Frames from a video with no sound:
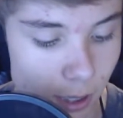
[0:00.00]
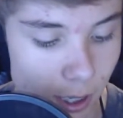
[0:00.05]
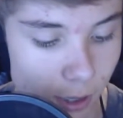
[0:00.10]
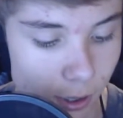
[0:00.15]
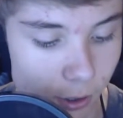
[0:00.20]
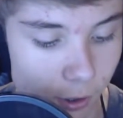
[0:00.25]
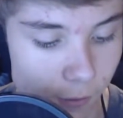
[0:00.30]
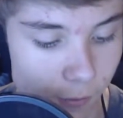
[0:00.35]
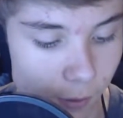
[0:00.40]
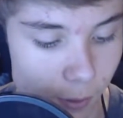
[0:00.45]
I
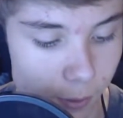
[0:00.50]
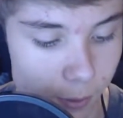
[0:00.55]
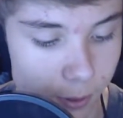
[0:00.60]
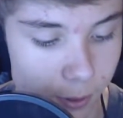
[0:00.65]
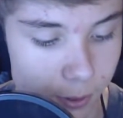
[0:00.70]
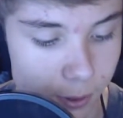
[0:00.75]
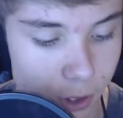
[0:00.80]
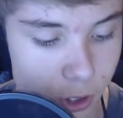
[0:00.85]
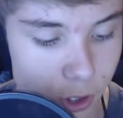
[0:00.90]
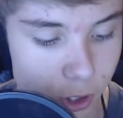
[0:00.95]
don't know if I'll be
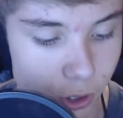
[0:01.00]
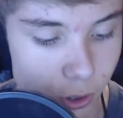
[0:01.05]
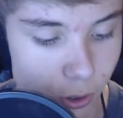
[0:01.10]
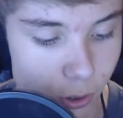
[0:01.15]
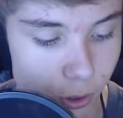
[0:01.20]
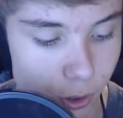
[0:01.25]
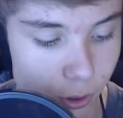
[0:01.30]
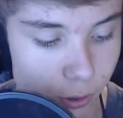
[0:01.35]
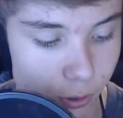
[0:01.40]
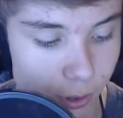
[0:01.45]
able to show
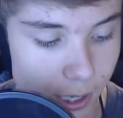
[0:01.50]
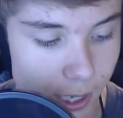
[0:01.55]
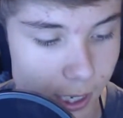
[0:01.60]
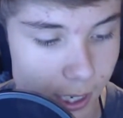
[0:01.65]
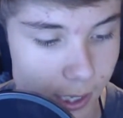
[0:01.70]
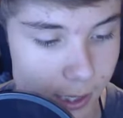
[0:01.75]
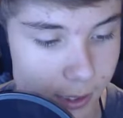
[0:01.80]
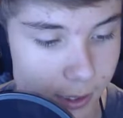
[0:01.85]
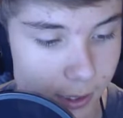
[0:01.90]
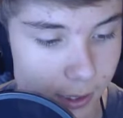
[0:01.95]
you
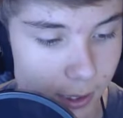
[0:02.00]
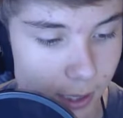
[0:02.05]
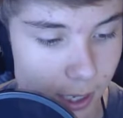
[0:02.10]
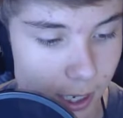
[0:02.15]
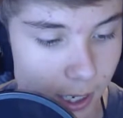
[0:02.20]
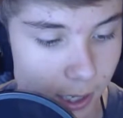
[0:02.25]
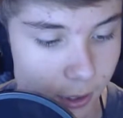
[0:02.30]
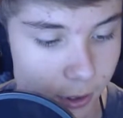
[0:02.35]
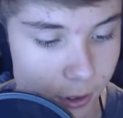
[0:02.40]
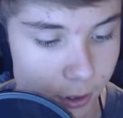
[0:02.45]
that
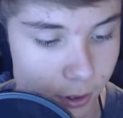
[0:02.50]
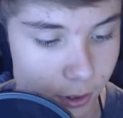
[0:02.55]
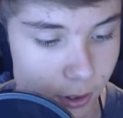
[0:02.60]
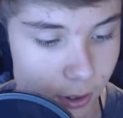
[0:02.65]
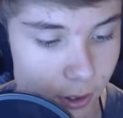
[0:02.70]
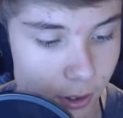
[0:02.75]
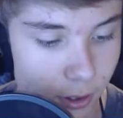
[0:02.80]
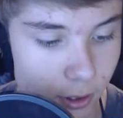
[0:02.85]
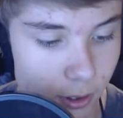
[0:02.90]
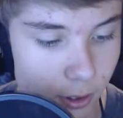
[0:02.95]

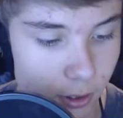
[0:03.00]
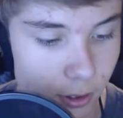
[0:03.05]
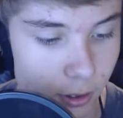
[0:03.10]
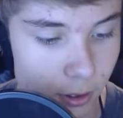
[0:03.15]
actually.